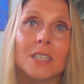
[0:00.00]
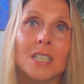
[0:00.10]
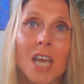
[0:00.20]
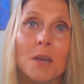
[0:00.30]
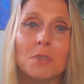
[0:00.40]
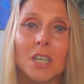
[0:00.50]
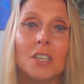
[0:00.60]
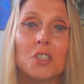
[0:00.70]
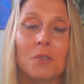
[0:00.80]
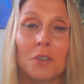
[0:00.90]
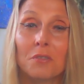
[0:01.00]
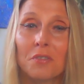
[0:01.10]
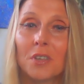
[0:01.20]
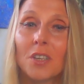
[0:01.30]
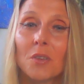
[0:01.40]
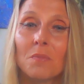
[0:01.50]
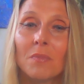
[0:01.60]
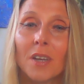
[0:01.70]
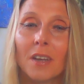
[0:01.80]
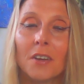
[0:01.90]
tapped into her
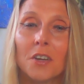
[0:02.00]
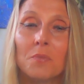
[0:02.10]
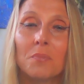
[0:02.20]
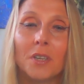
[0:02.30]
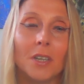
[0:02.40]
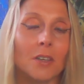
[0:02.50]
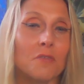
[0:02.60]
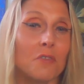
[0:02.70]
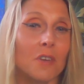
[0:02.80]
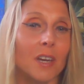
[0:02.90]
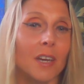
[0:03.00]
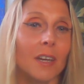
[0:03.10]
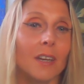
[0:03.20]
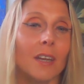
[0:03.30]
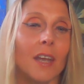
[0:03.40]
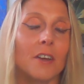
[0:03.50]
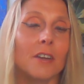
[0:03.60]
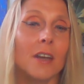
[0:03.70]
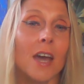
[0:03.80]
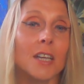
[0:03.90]
freedom, her being free, her
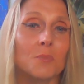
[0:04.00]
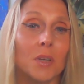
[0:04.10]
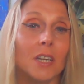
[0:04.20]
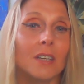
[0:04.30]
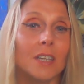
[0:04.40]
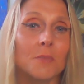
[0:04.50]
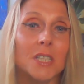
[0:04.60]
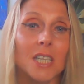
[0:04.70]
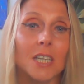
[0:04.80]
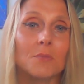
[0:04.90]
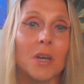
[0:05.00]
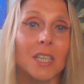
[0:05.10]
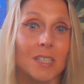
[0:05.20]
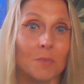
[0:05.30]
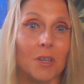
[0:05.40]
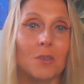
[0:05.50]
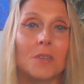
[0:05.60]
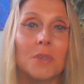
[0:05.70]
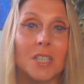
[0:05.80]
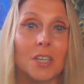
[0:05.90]
not being limited by typical
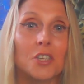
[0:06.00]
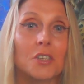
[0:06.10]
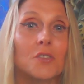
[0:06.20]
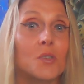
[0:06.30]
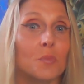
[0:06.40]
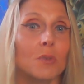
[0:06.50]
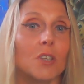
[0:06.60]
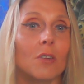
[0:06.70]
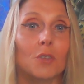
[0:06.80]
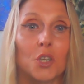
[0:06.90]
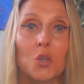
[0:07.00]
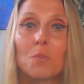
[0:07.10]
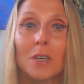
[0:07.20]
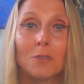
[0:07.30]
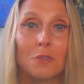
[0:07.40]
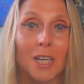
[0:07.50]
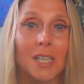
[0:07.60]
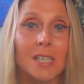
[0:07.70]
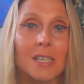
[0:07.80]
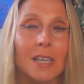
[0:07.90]
limitations put on a human
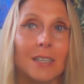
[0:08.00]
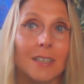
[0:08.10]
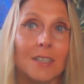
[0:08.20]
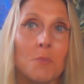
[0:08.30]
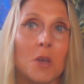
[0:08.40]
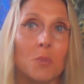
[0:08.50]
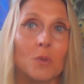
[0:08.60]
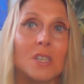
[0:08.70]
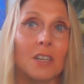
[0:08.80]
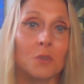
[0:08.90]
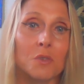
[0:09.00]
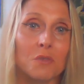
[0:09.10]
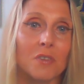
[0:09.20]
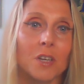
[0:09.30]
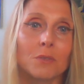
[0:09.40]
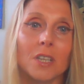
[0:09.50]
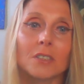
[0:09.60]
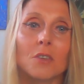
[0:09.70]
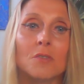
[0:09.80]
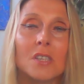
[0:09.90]
race. And in my books I also follow
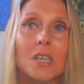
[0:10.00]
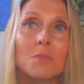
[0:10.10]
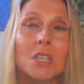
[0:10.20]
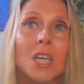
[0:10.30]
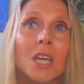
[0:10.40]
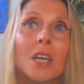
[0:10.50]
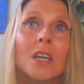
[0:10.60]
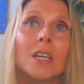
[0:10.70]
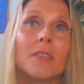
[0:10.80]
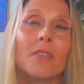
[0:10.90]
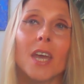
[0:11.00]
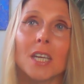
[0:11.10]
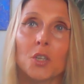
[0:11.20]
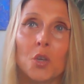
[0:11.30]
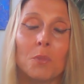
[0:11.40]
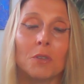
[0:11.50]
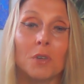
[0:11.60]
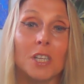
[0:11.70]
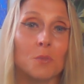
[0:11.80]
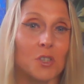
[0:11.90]
that concept that human
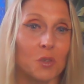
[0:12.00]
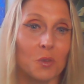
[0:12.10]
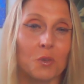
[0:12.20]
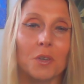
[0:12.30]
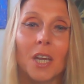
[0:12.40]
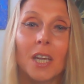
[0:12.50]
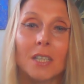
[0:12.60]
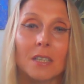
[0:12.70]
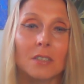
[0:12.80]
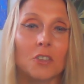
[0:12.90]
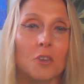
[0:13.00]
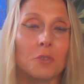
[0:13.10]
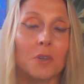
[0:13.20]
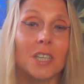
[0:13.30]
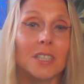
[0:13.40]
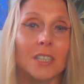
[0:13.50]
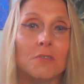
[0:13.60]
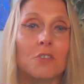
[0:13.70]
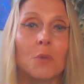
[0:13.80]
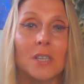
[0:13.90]
race was created, co-created,
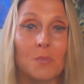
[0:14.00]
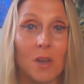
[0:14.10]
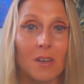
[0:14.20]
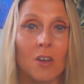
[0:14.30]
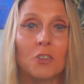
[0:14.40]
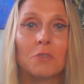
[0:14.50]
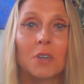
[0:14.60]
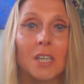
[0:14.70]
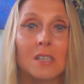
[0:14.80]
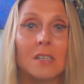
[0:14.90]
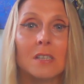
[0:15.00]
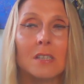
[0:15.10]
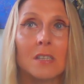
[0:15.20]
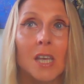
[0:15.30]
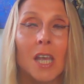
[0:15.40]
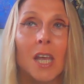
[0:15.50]
influenced by other races,